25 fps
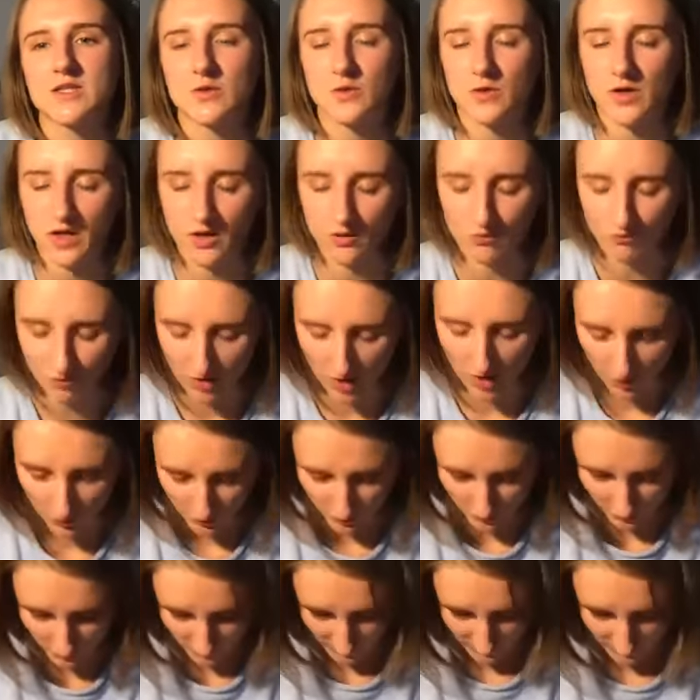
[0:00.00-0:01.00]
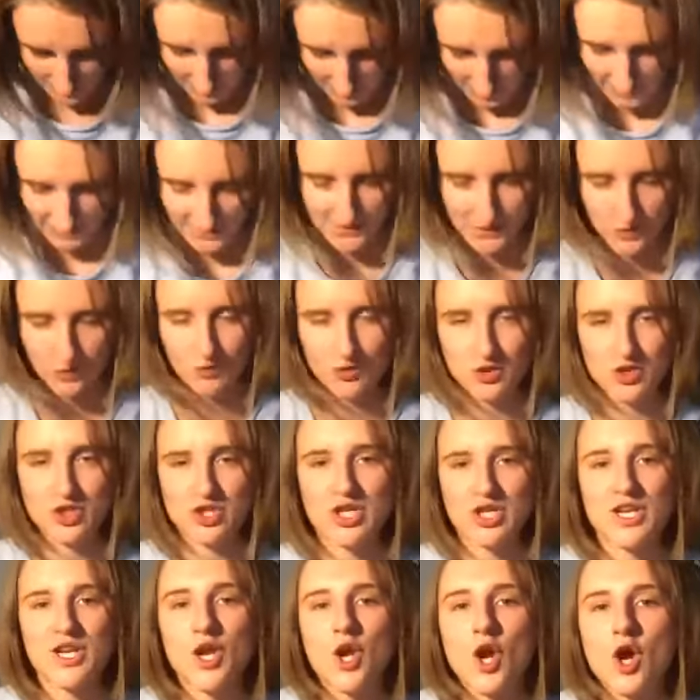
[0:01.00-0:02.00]
You can round your neck so
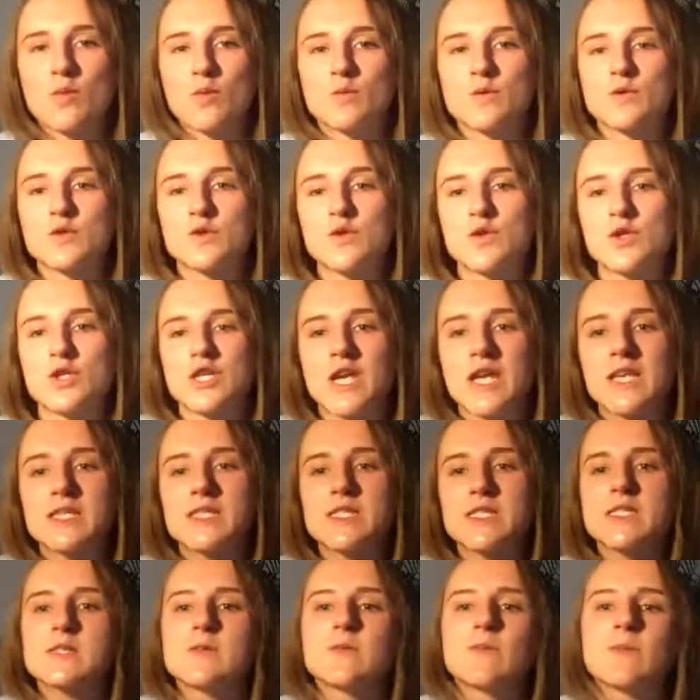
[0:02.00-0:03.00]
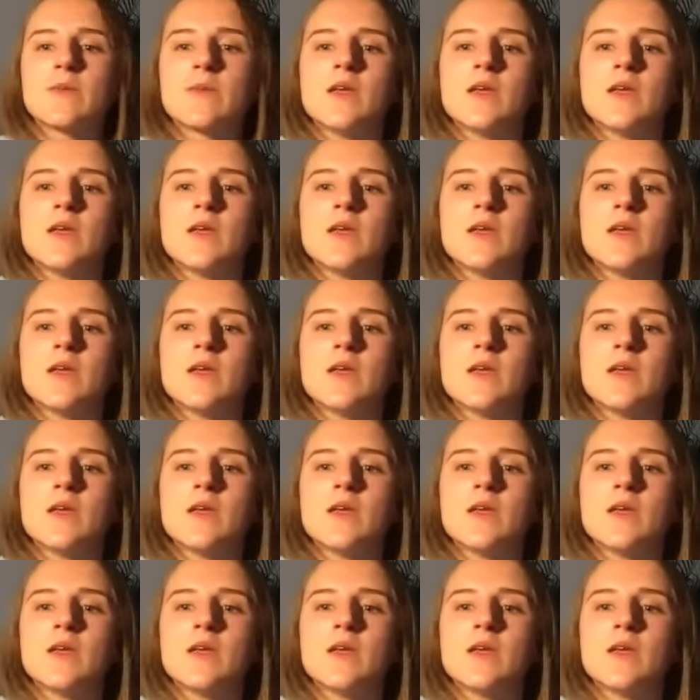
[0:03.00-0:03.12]
chin comes to chest.